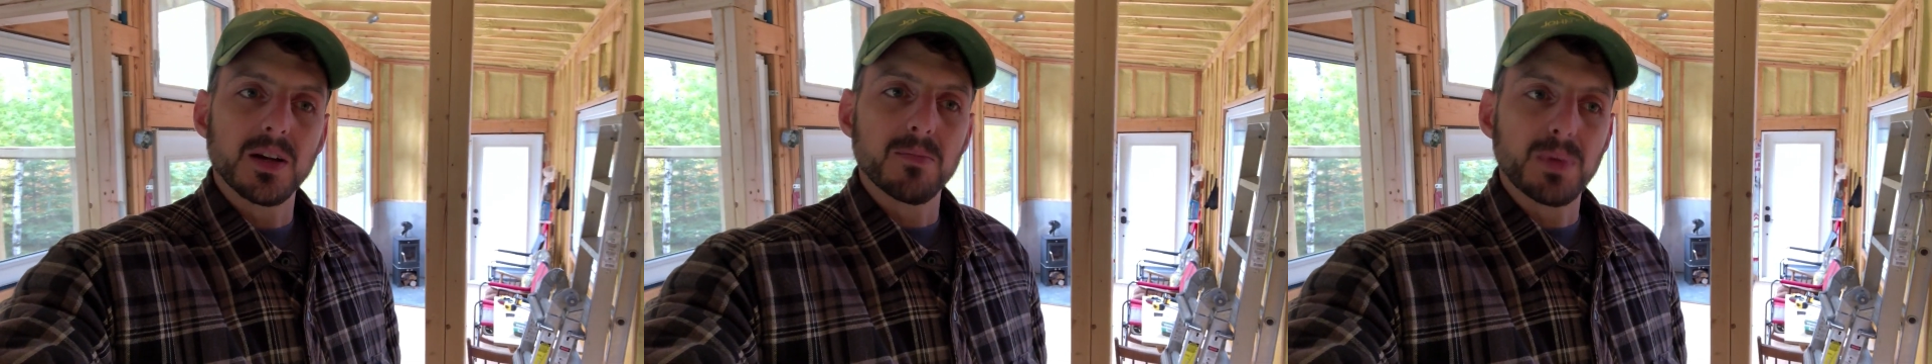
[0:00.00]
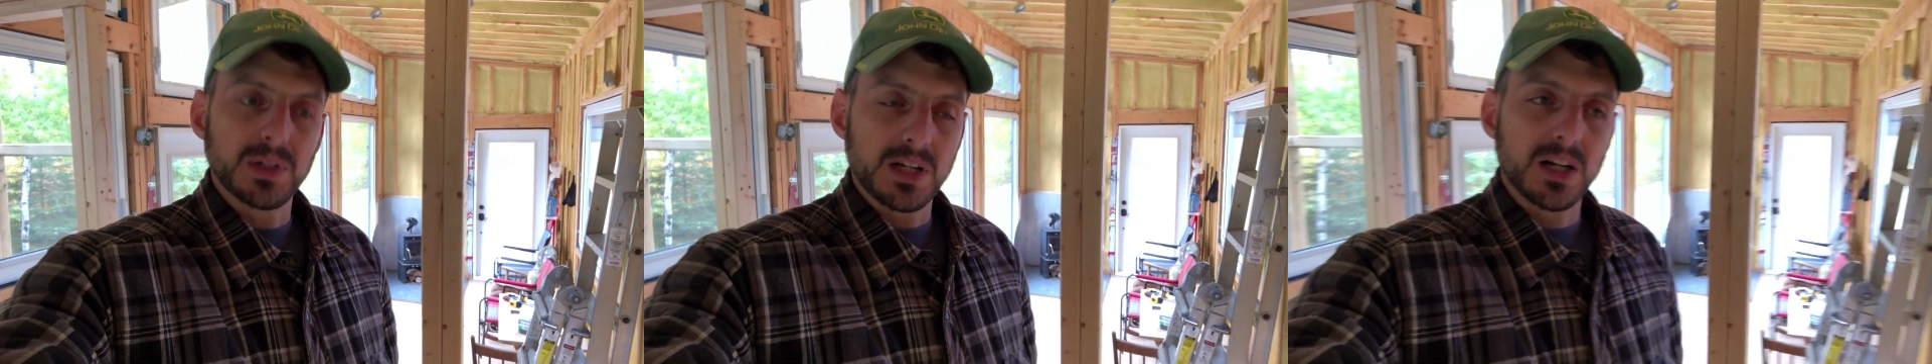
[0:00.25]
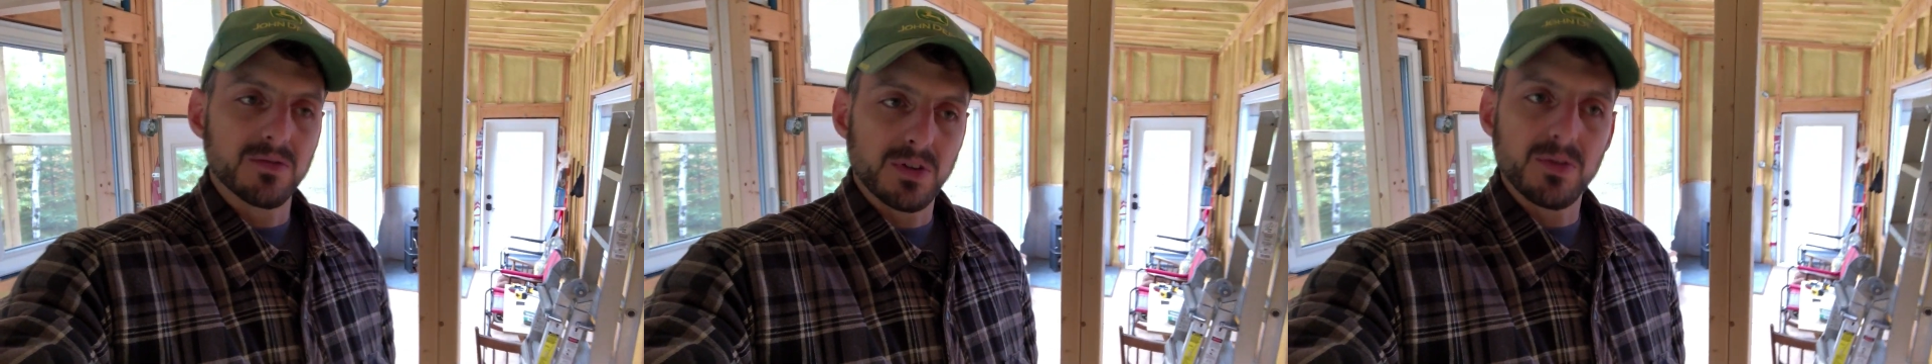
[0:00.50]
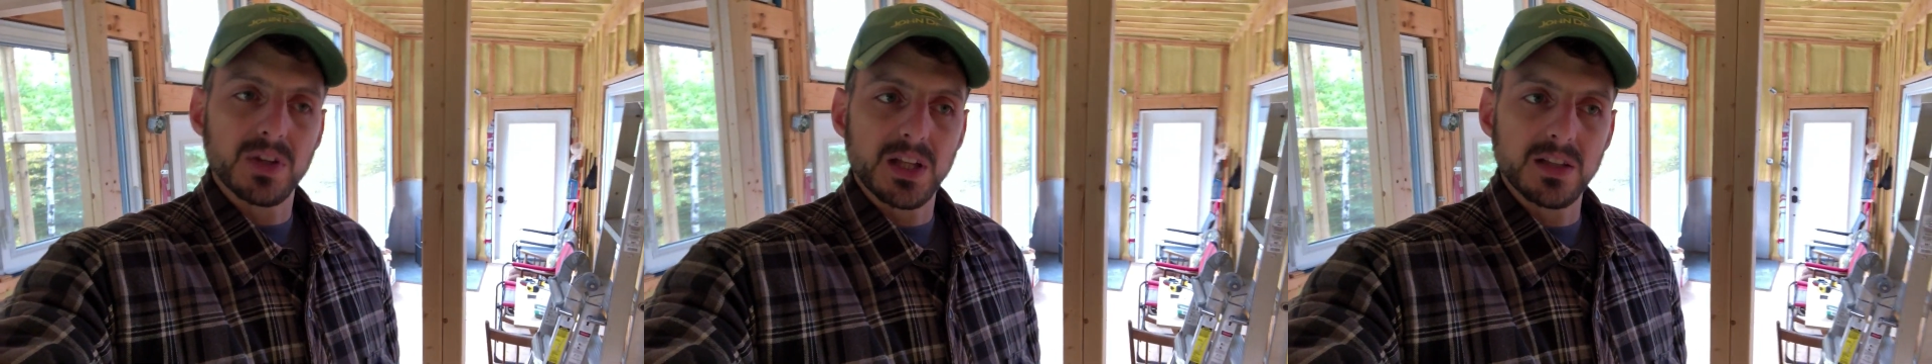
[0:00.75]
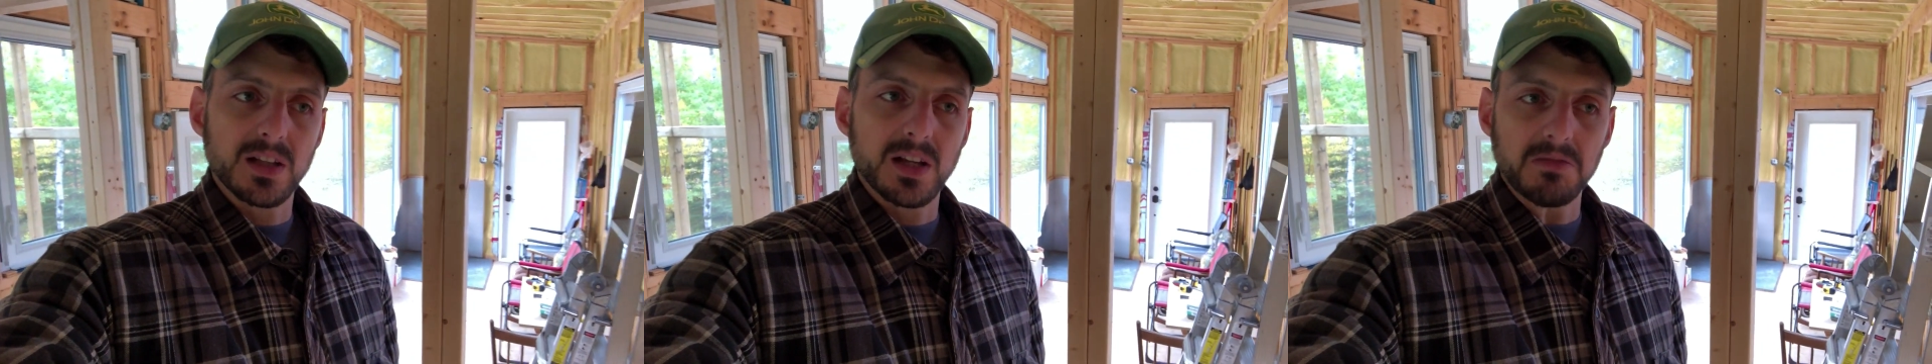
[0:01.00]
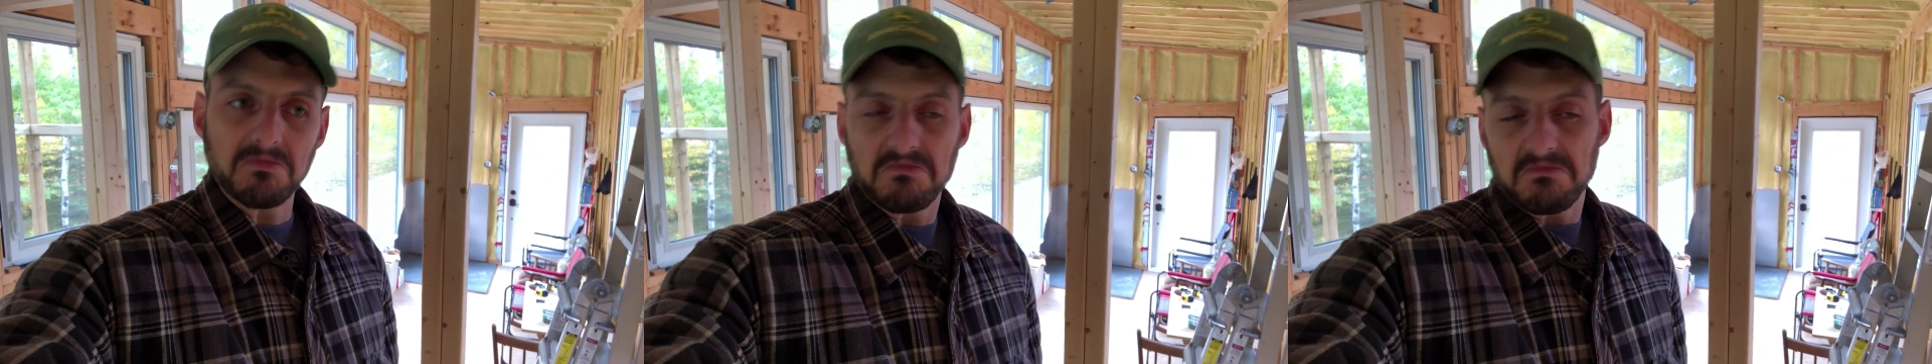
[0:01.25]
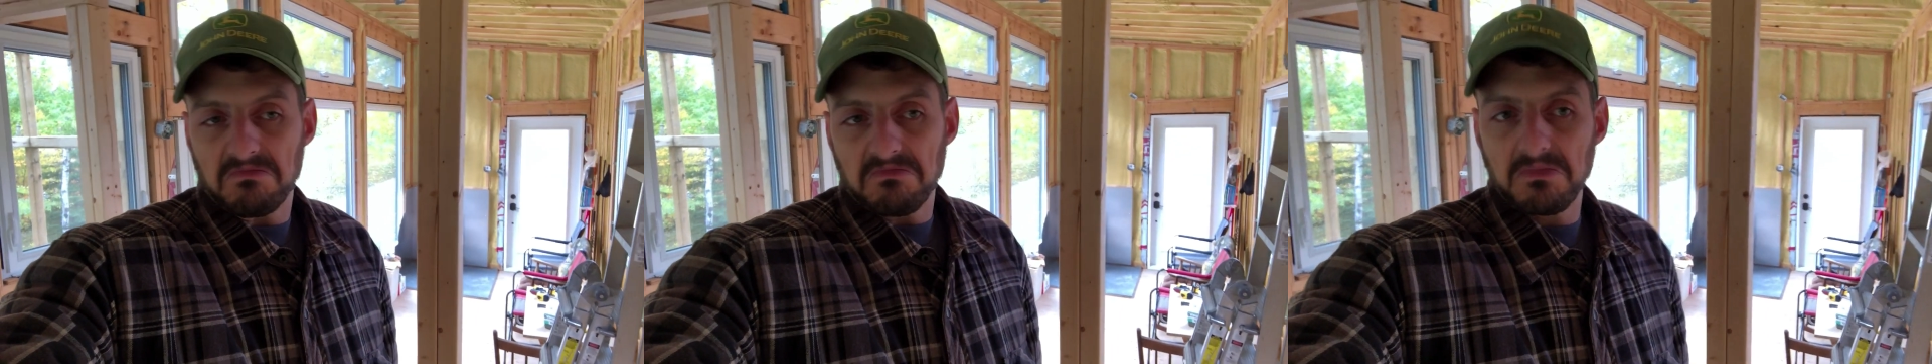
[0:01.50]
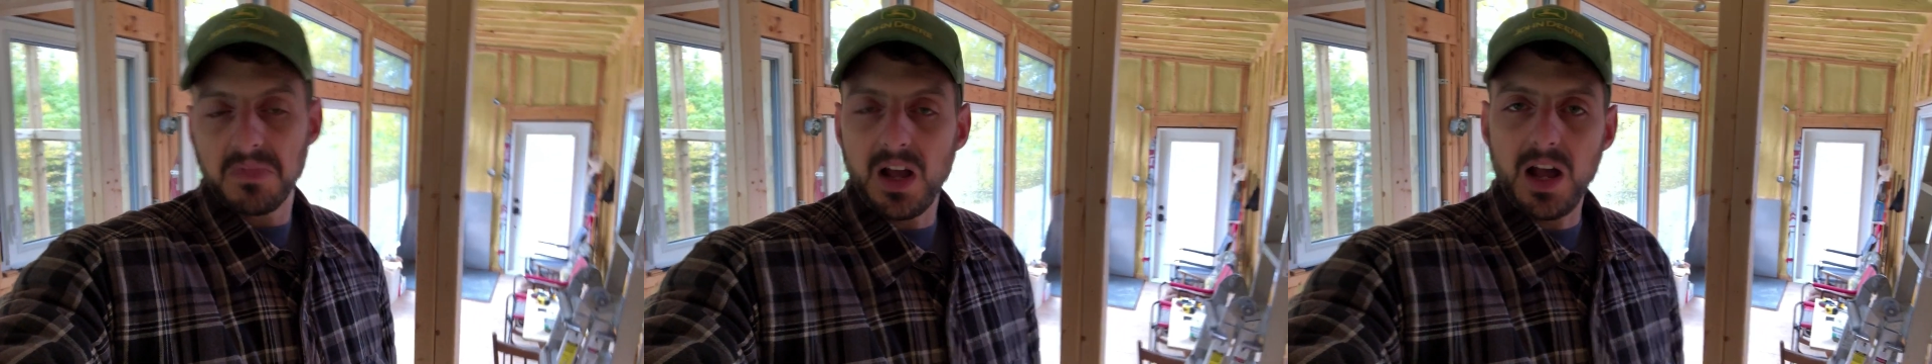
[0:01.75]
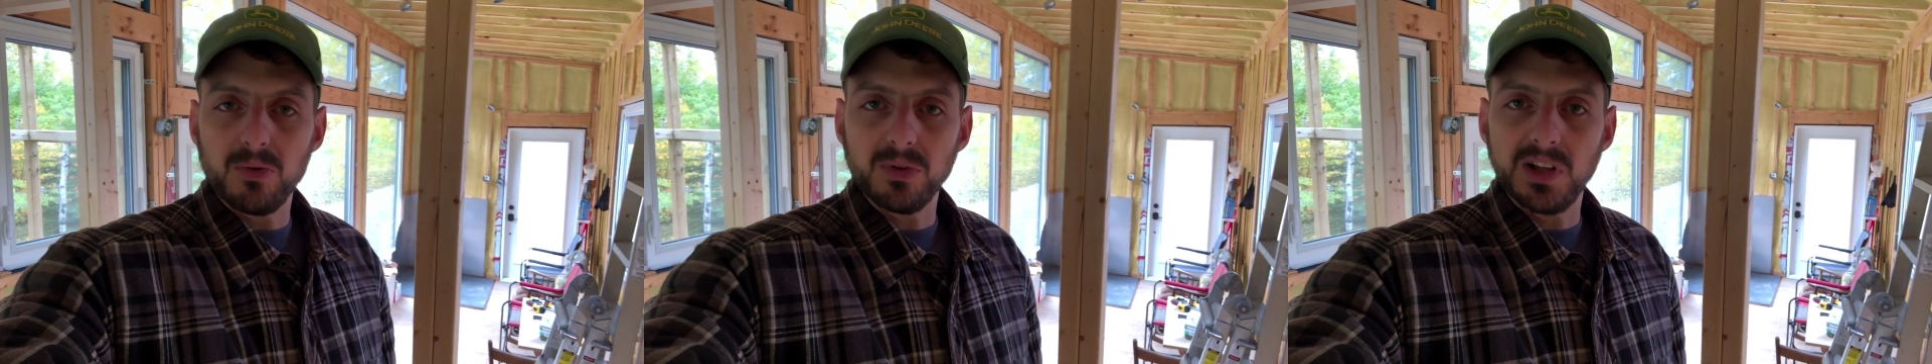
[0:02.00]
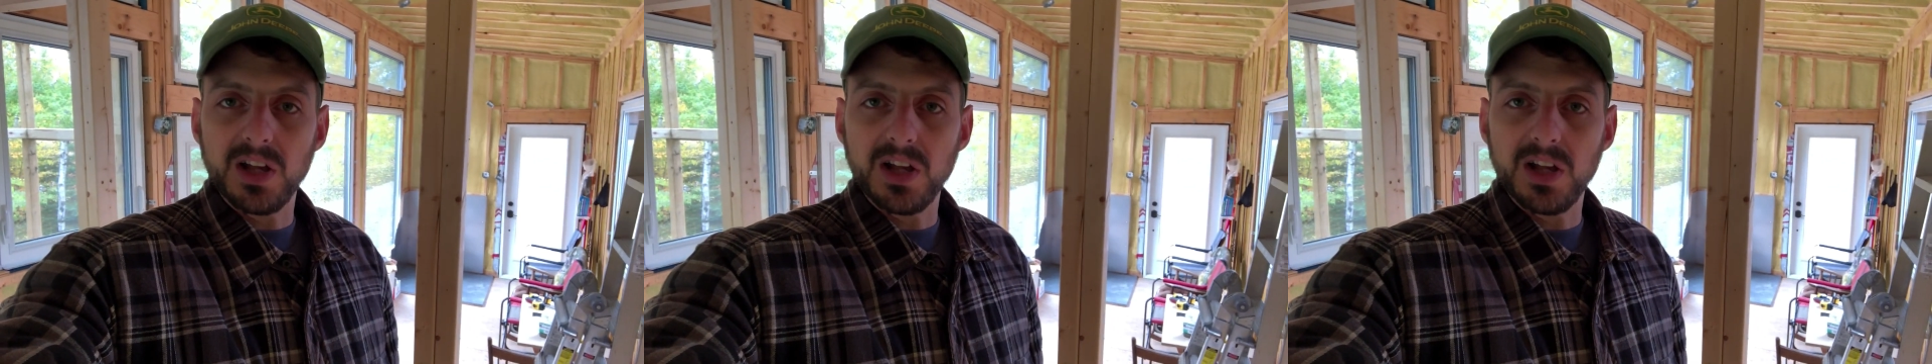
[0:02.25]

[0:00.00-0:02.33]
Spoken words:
but kind of everything that I would